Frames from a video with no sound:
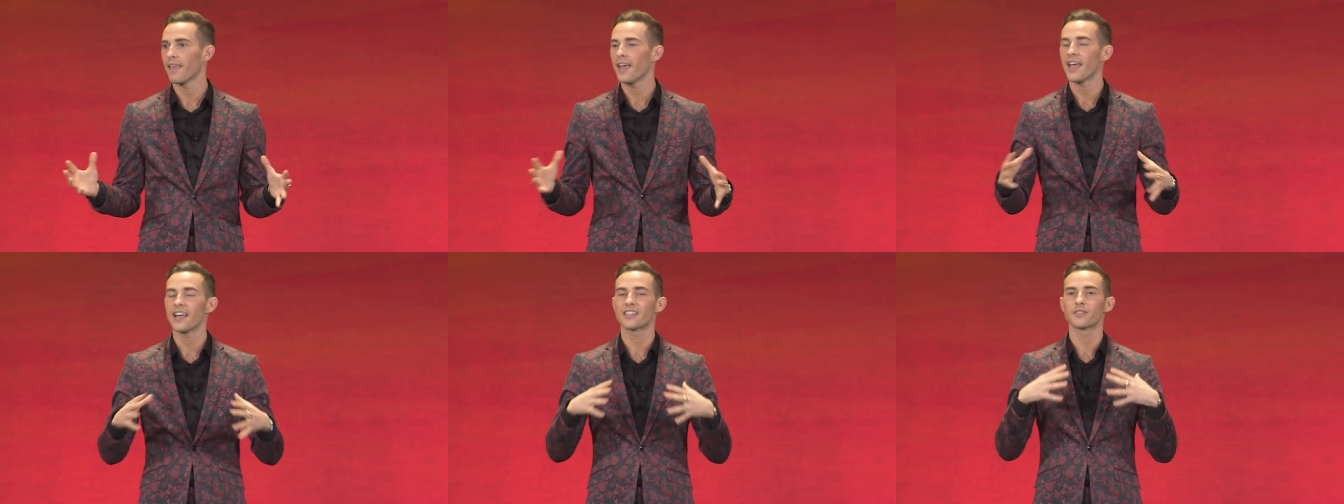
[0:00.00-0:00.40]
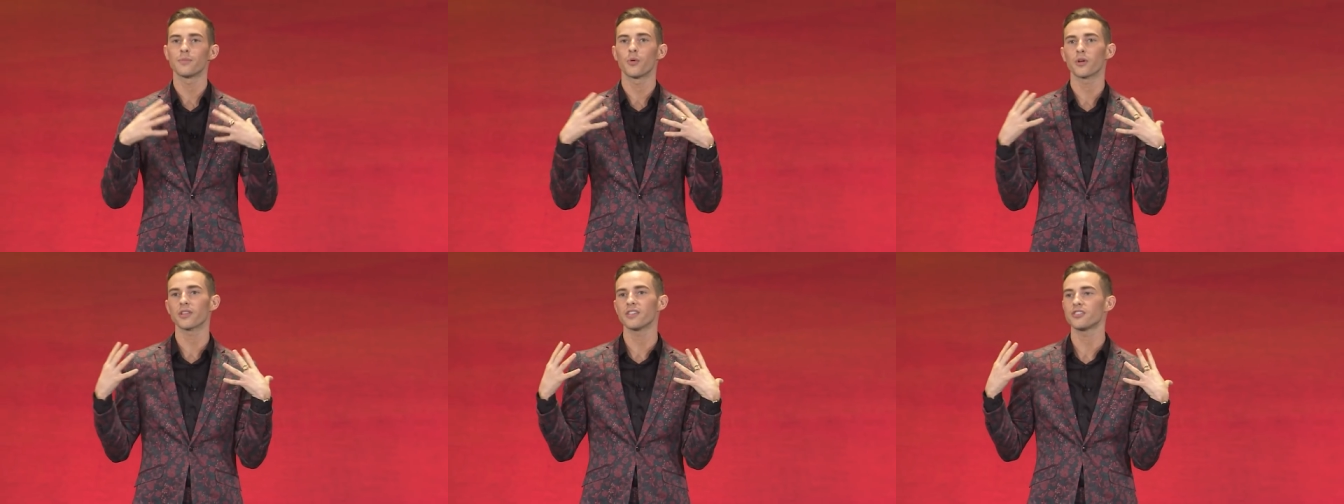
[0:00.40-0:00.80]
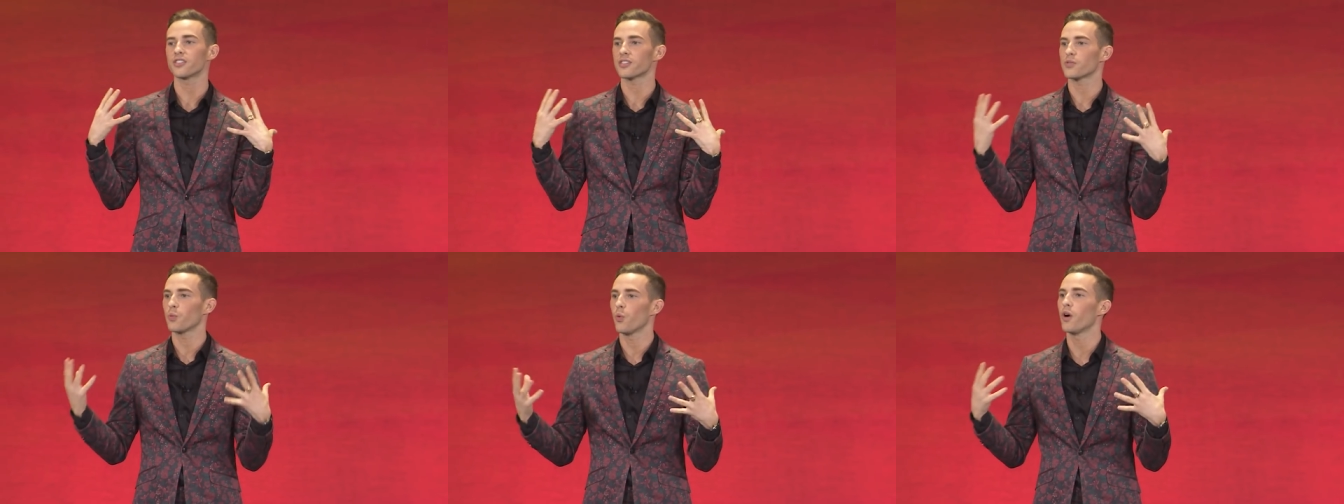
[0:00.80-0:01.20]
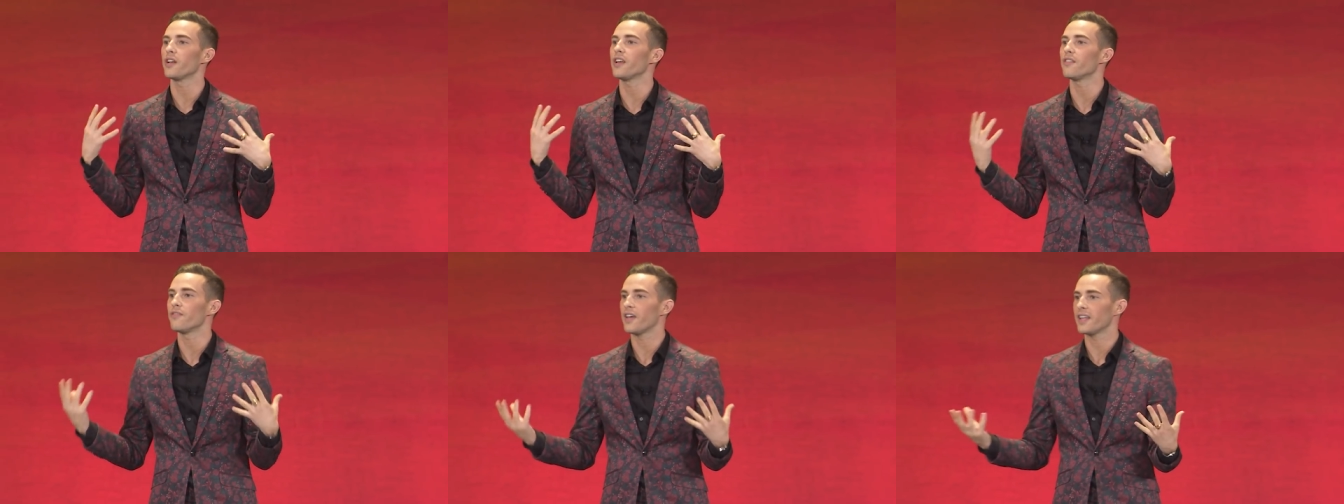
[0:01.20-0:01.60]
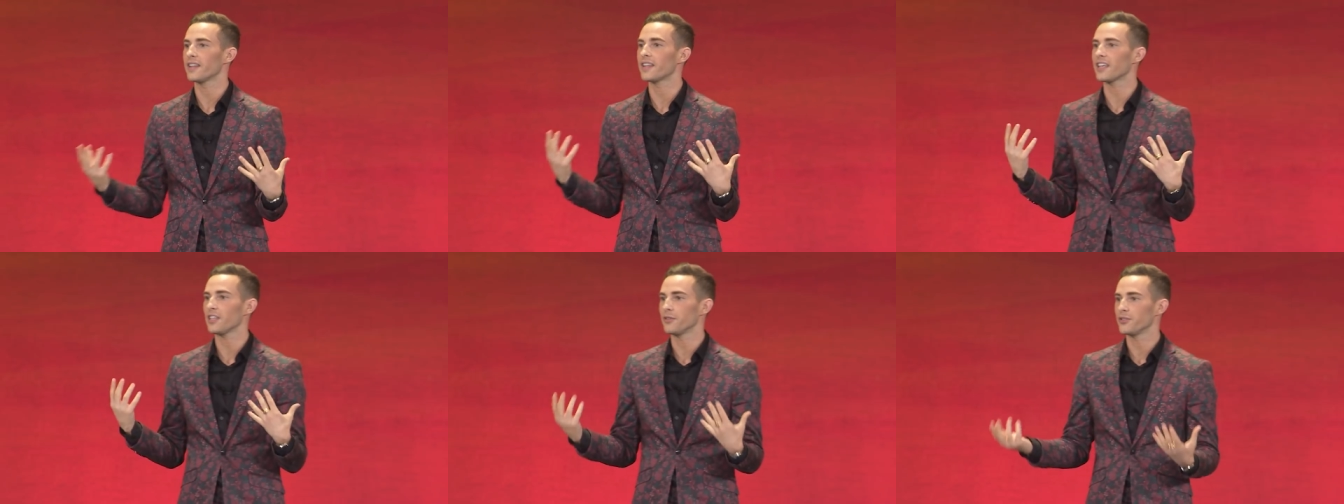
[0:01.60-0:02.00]
It's more than just one event
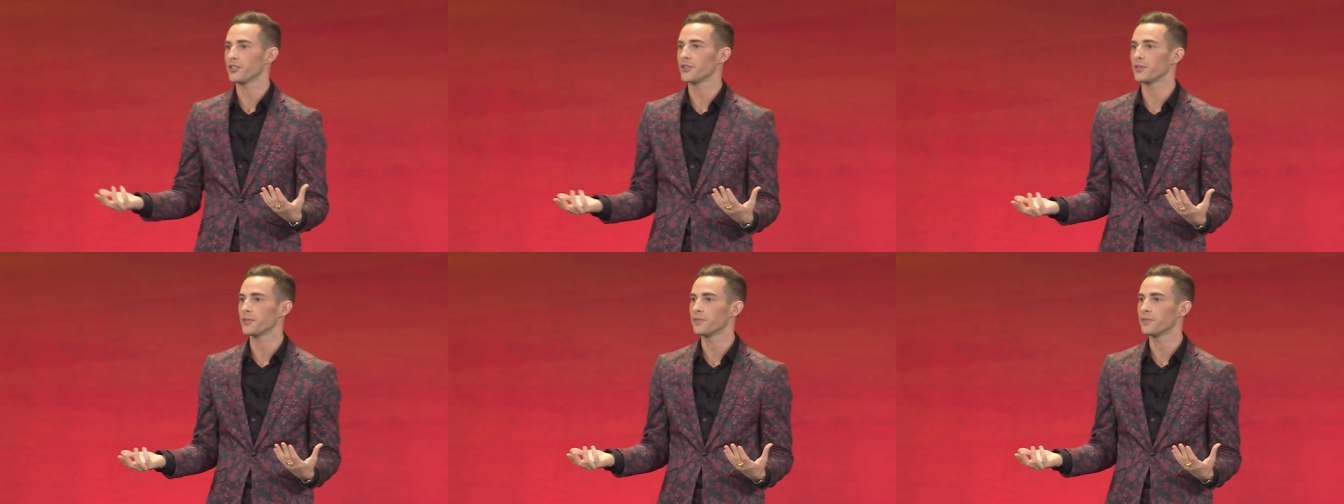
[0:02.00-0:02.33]
that you do.